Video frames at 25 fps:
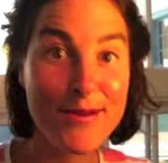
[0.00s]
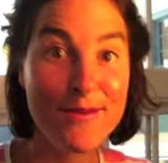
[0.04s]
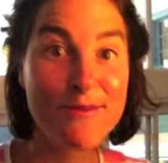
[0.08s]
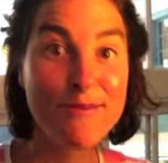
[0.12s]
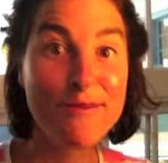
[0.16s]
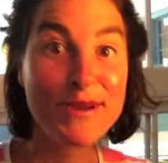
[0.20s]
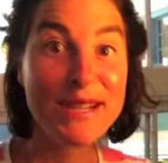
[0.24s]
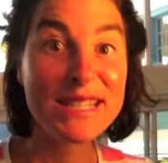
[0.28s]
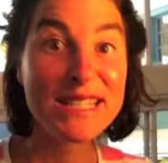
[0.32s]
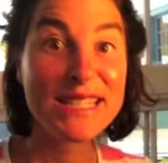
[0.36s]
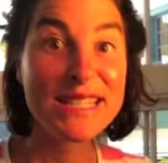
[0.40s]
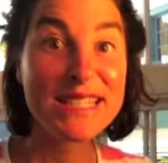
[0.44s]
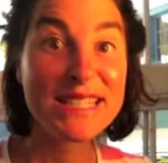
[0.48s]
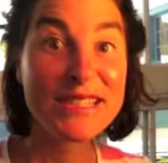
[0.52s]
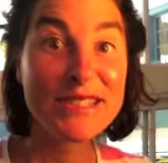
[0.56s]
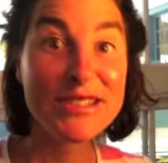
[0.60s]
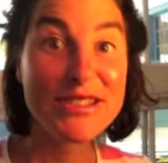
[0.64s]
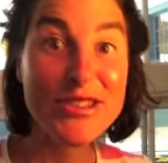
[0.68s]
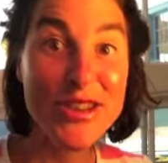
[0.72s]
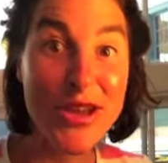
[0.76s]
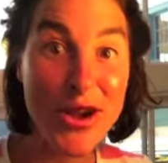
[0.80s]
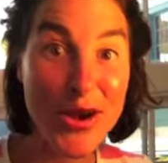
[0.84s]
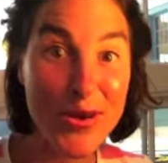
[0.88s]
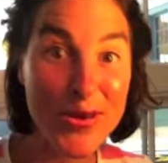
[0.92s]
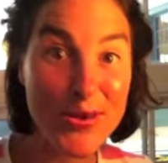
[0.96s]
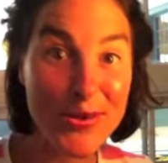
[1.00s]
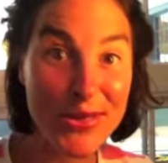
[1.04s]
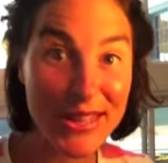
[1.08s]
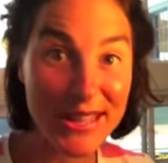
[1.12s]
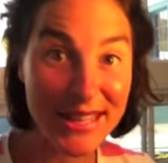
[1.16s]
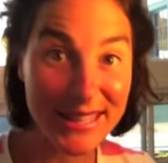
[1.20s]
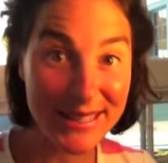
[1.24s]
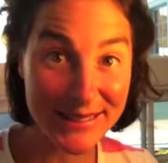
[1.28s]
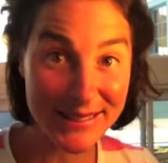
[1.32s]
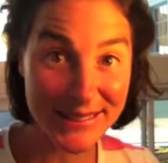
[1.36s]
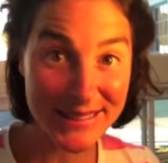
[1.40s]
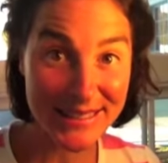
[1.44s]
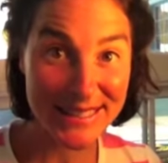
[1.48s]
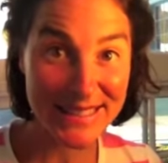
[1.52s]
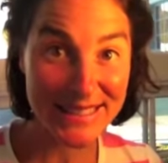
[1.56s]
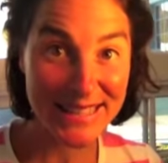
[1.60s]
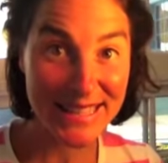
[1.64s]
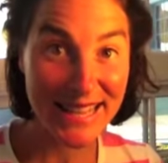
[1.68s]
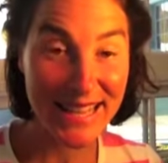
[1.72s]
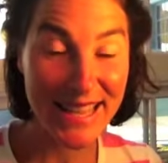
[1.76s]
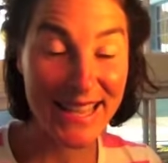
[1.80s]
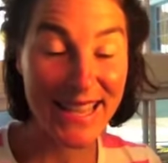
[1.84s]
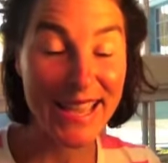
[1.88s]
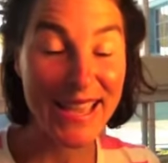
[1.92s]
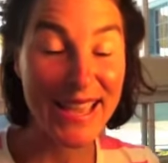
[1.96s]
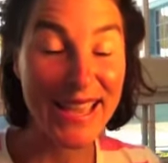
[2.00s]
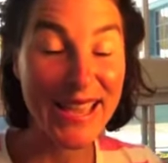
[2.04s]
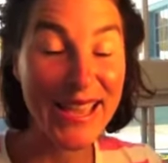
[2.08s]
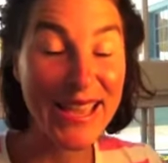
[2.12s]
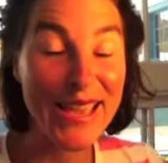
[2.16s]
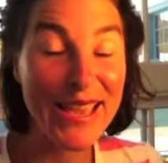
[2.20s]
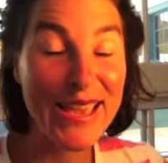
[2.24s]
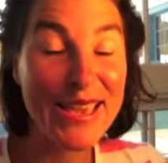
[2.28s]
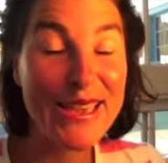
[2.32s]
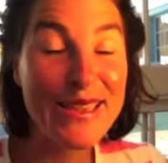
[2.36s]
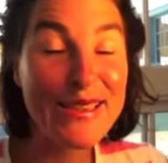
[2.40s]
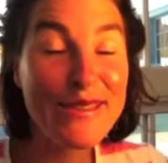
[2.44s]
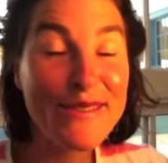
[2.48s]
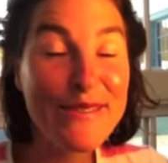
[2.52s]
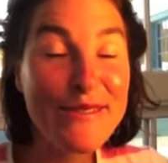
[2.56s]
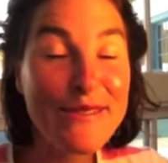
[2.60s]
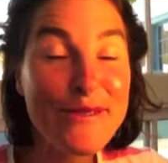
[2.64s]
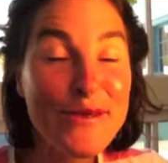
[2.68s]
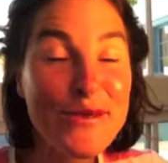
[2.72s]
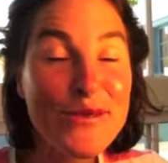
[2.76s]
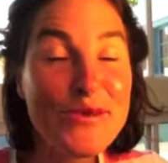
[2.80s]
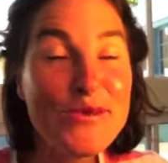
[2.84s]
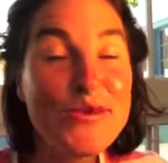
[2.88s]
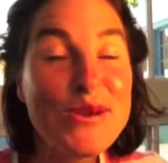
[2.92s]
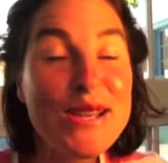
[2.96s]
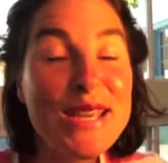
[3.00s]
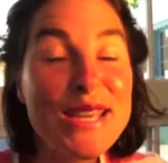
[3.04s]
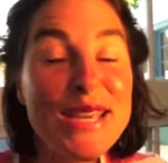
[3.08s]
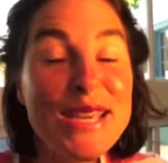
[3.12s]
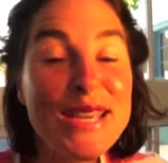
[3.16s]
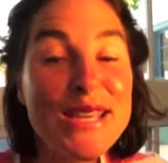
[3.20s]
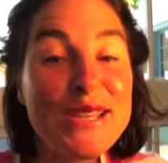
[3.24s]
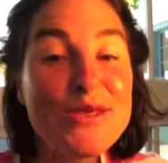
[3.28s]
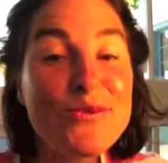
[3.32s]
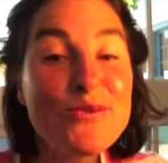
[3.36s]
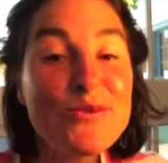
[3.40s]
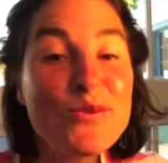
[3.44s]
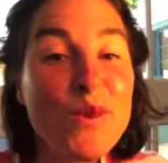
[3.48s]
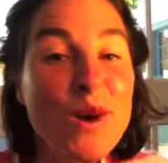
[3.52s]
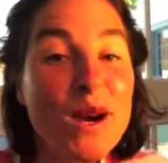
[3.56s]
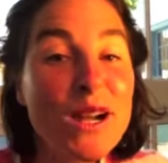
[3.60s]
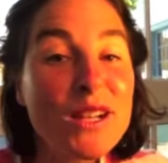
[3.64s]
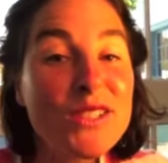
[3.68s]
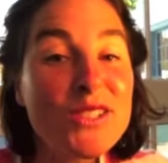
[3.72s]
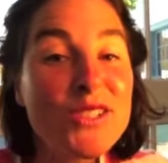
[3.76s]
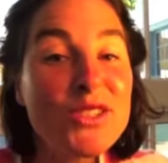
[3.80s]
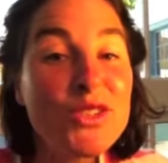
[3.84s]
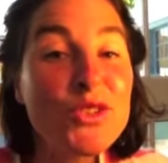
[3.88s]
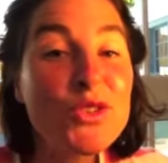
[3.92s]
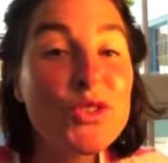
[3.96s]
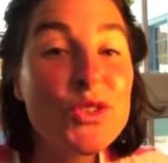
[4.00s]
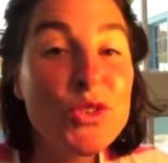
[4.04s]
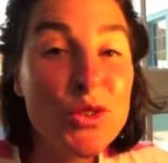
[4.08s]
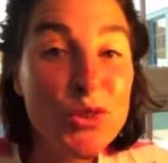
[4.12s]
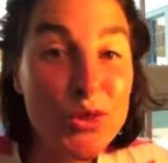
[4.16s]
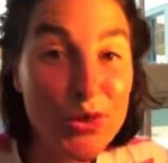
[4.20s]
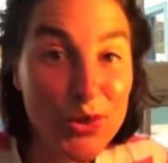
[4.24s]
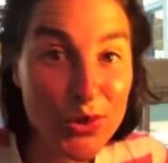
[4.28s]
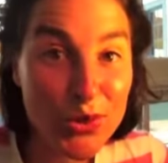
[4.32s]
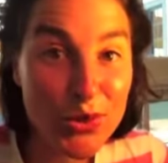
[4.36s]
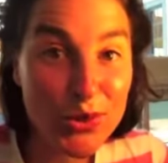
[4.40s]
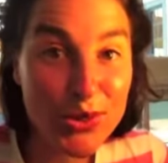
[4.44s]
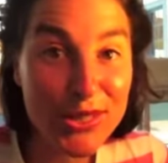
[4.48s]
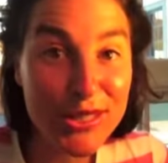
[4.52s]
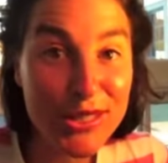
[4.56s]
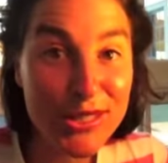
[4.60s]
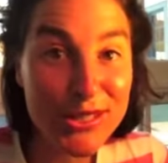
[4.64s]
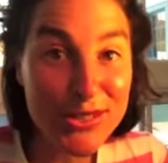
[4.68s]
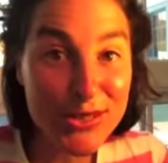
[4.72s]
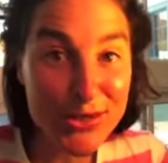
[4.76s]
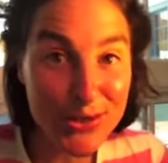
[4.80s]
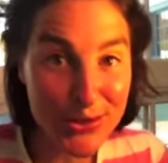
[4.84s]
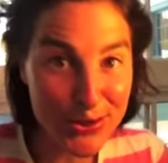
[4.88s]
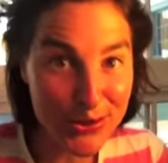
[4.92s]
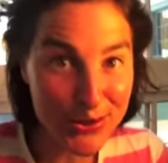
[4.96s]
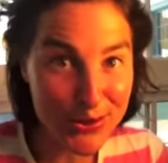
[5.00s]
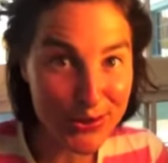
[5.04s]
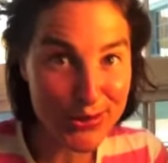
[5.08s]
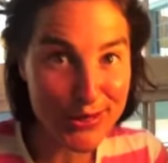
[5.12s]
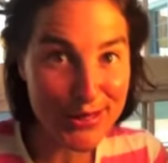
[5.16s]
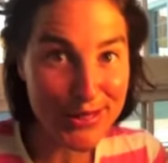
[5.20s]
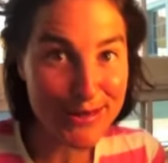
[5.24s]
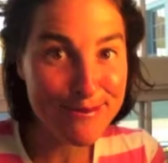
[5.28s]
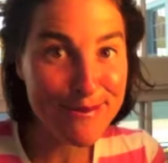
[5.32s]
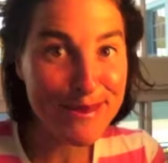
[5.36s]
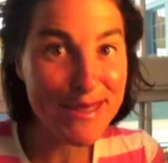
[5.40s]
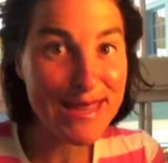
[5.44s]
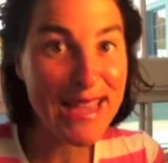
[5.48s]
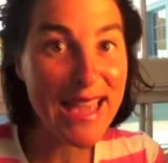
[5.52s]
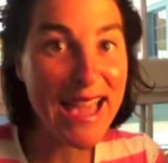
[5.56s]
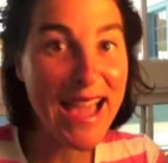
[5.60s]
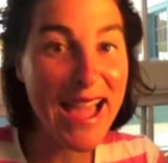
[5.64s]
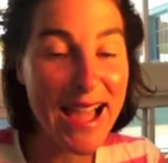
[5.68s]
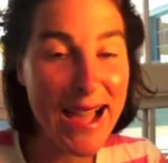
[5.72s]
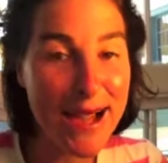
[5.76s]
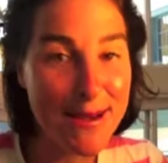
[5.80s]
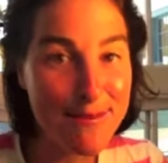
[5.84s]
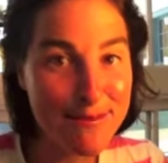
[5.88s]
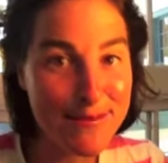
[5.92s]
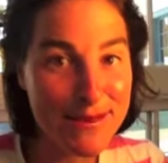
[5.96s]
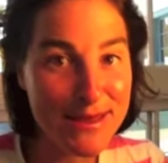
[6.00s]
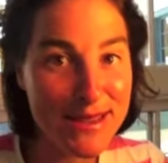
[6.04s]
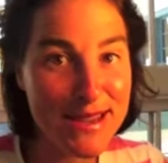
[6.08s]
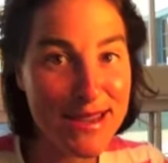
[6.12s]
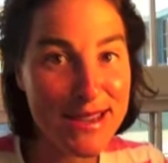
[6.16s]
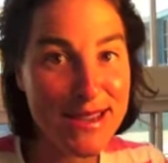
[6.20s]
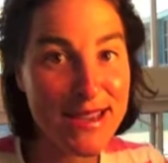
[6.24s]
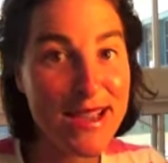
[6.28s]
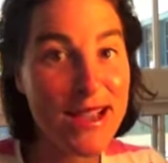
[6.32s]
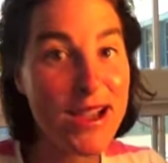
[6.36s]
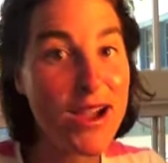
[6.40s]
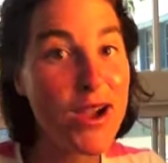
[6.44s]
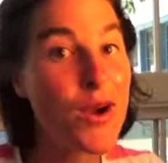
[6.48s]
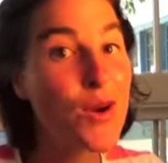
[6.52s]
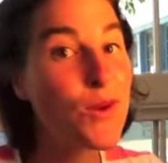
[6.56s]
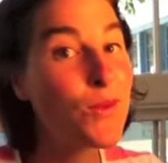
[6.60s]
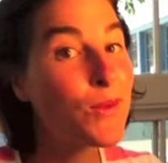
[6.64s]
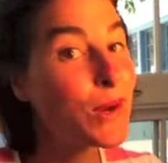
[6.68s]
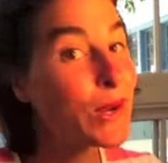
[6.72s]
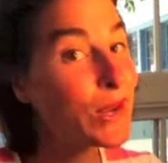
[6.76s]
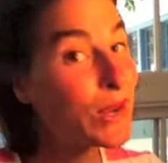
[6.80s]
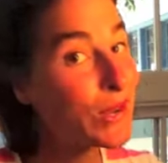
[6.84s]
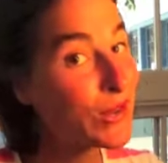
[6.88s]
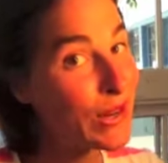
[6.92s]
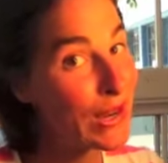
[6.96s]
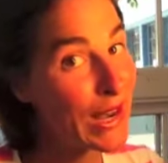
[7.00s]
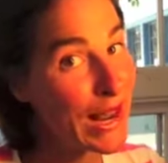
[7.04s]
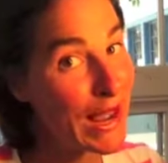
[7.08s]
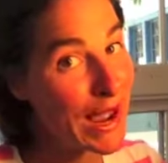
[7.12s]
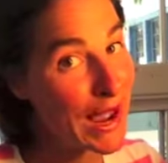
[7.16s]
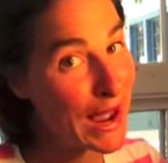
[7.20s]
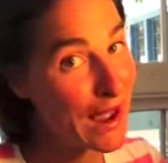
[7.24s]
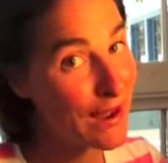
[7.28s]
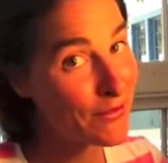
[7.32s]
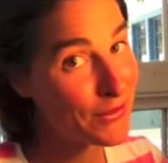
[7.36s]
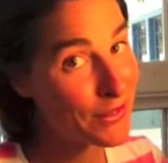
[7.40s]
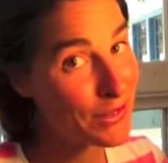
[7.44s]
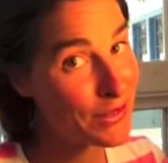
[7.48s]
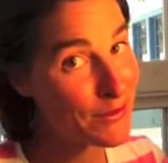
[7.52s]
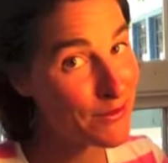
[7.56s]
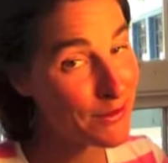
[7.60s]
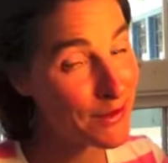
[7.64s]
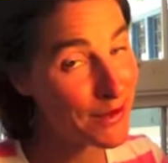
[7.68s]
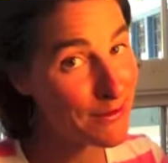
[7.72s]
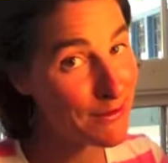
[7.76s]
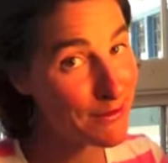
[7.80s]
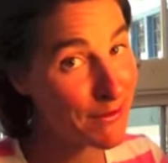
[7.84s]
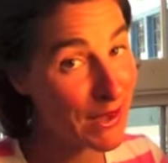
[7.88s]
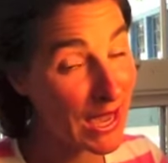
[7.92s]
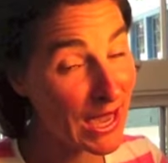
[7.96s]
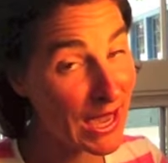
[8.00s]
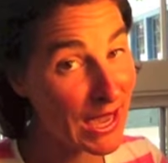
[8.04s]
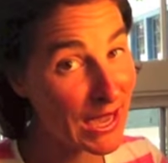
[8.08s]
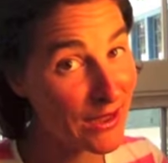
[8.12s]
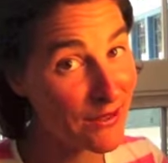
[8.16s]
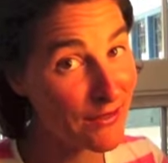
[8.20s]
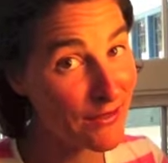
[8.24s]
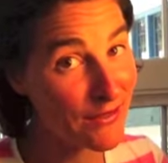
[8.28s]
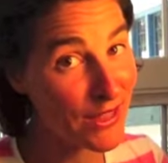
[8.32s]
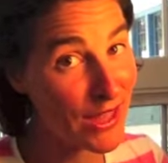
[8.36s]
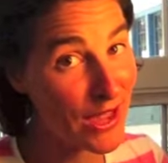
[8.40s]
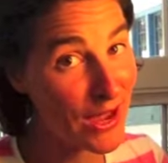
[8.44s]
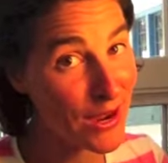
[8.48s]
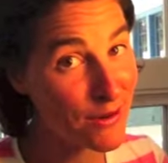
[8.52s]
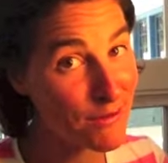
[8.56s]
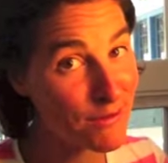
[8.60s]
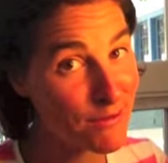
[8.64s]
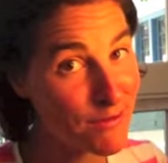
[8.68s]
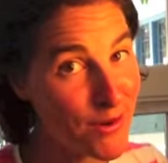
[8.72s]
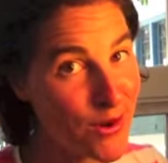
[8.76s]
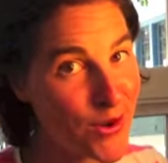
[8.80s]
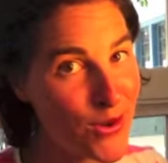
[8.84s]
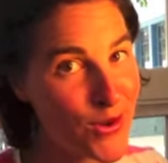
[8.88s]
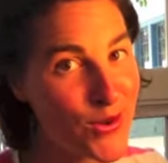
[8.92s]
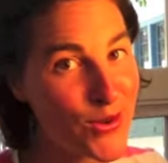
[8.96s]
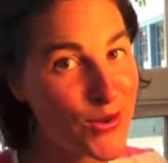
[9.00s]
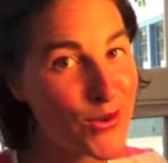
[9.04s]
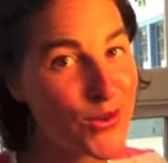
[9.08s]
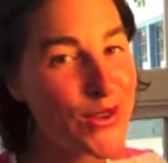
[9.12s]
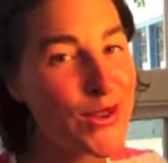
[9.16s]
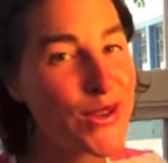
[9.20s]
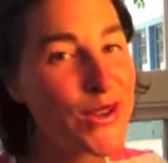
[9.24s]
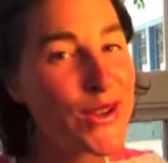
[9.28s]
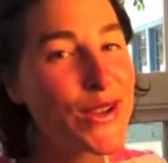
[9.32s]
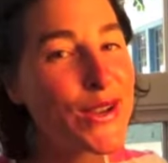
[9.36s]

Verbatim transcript: but know this if we want to truly, truly be happy, we're going to have to repave that road